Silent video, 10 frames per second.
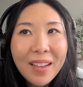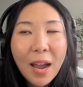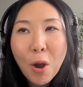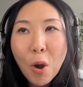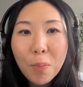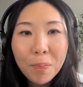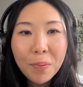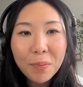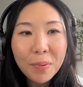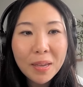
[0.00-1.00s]
I hope
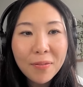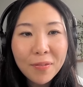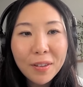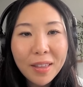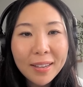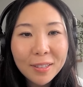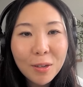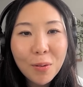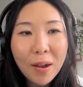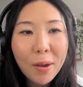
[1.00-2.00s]
we feel that
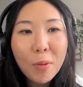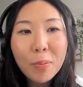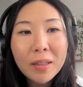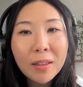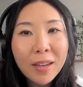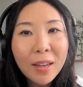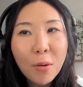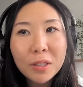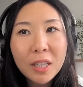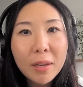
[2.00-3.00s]
too. I hope we look at
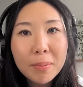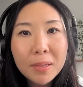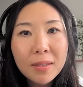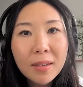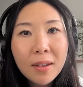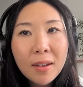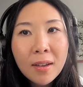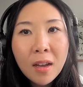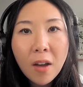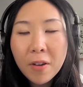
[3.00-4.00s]
old clips
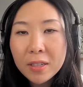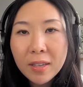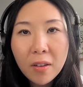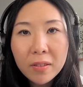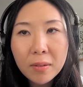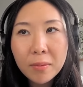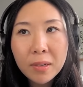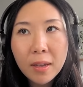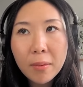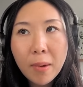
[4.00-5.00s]
of ourselves and
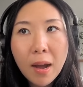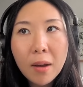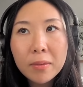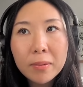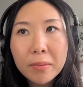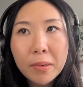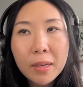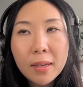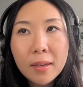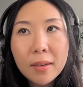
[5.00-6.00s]
we're like, "Wow,
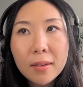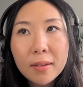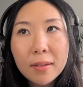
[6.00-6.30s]
we